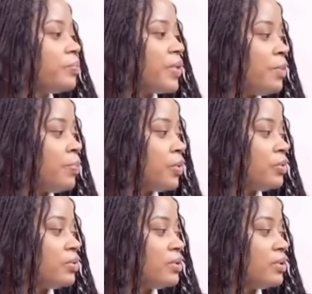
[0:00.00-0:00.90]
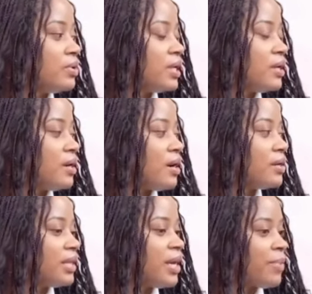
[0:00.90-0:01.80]
People
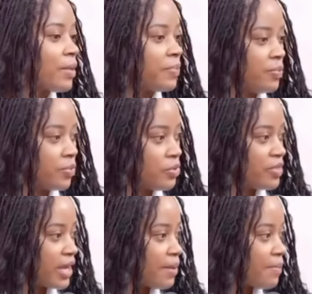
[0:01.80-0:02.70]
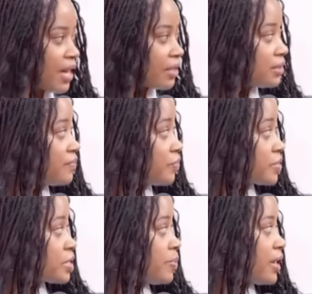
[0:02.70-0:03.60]
are led by people who they admire, love, and
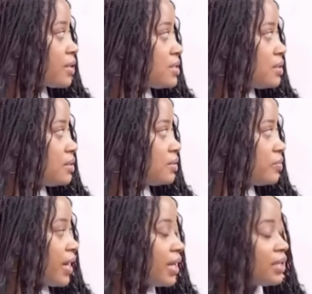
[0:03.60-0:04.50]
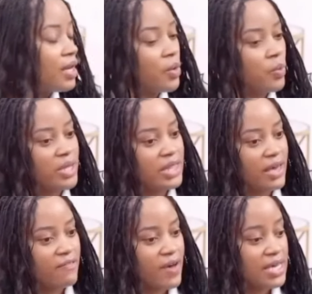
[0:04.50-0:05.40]
respect, right? When
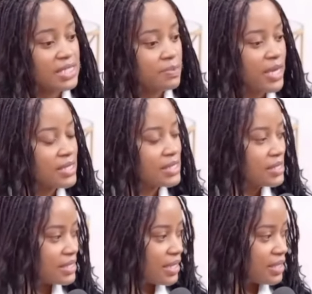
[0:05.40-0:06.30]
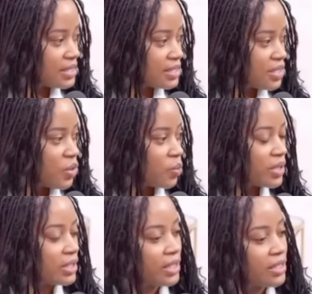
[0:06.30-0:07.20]
the advice makes sense,
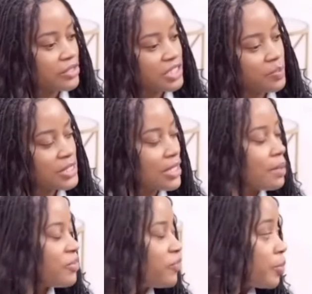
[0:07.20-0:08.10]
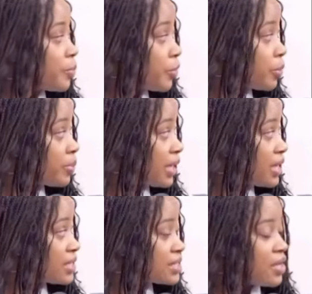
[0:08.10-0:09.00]
when the leadership is coming from a pure
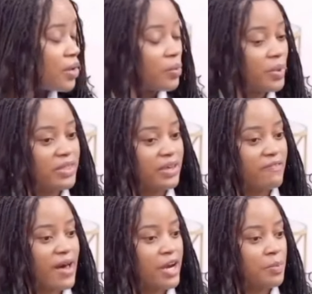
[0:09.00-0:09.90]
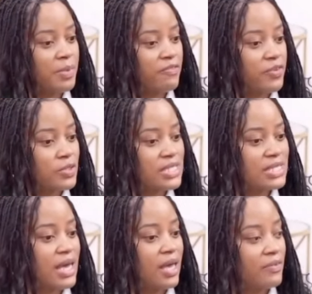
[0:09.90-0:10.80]
place, when the environment feels
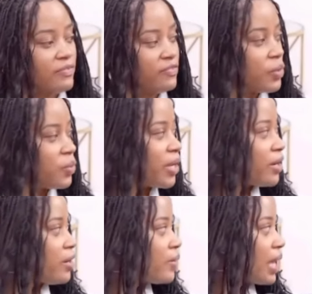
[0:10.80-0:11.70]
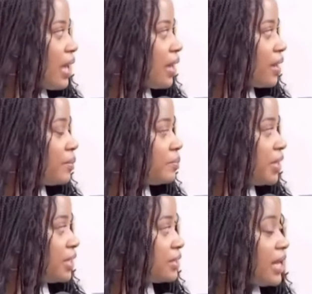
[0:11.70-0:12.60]
safe, we are okay
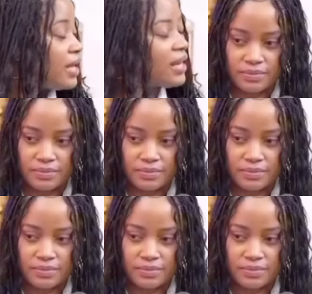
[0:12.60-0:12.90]
being led.